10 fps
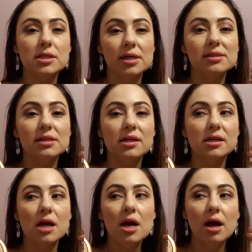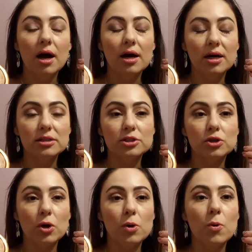dusting
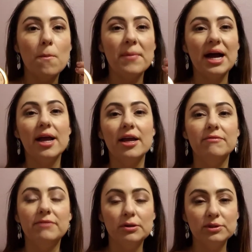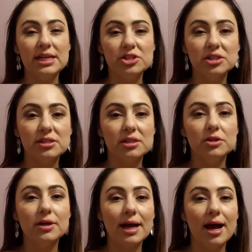so my foundation doesn't
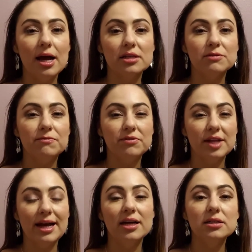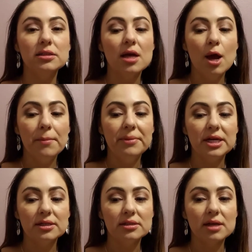look as flat,
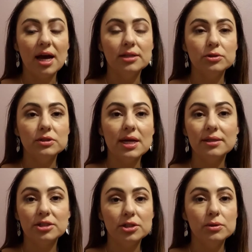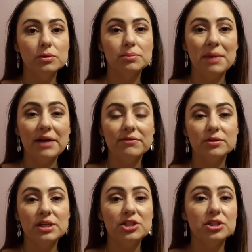because I do tend to use matte
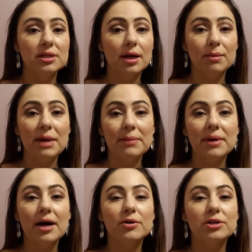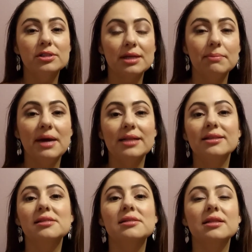foundation and matte powders and matte
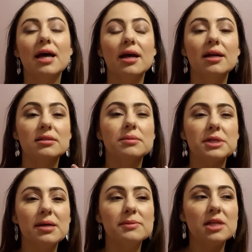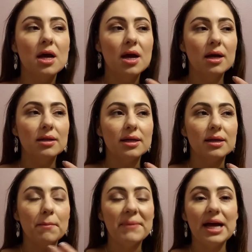this and that, and sometimes
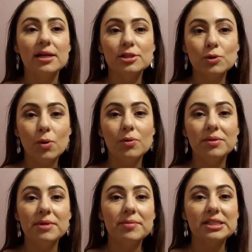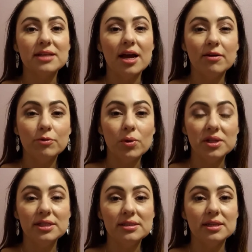like matte is cool with me because I have
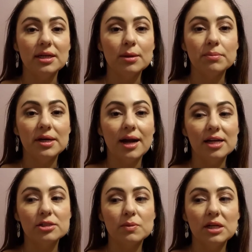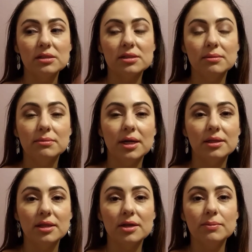oily skin, but I just want a
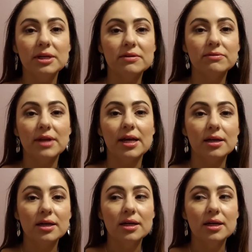little bit of like